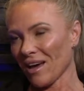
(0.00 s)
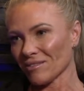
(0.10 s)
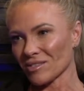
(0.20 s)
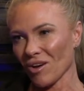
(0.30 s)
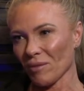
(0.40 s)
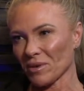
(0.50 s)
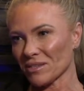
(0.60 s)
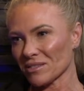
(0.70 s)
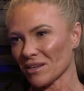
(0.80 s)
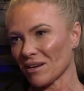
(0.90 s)

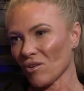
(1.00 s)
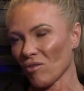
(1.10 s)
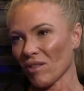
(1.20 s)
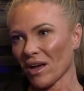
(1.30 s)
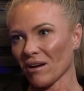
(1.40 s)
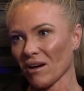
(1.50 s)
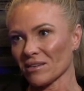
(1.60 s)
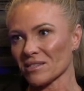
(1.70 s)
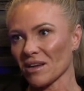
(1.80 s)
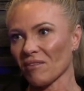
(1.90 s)
Alzheimer's and all that kind of
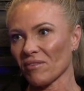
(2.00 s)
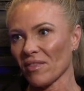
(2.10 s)
stuff.